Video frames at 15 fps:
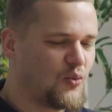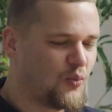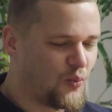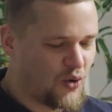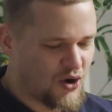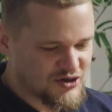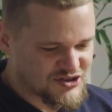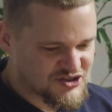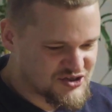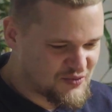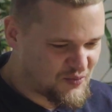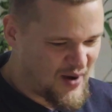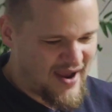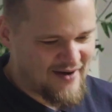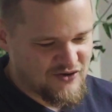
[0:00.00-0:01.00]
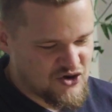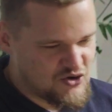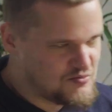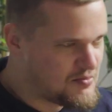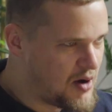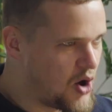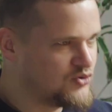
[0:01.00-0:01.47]
Where are you
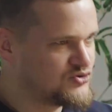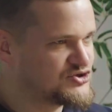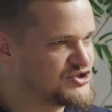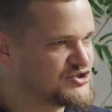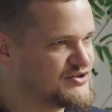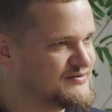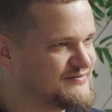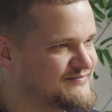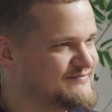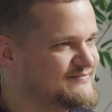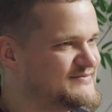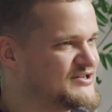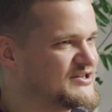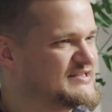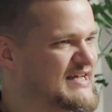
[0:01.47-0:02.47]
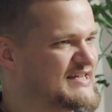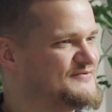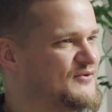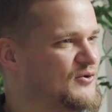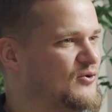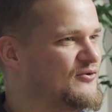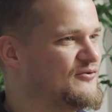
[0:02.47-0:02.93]
most
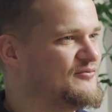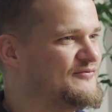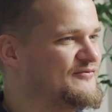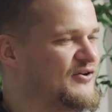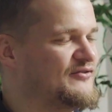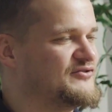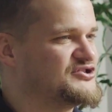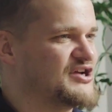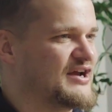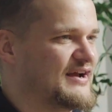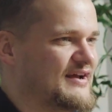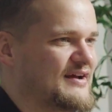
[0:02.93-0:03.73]
successful or flourishing?